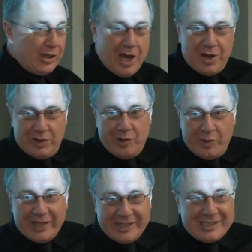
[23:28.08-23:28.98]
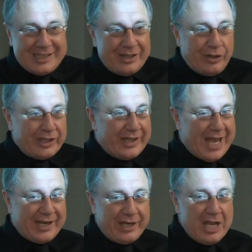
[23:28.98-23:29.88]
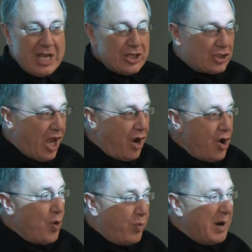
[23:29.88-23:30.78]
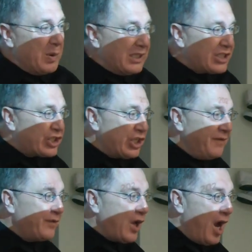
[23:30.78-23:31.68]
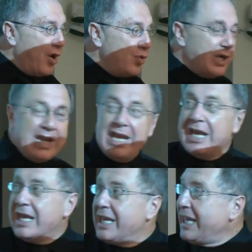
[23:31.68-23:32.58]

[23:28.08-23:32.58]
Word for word: Only when the zero at the end. So we will shift only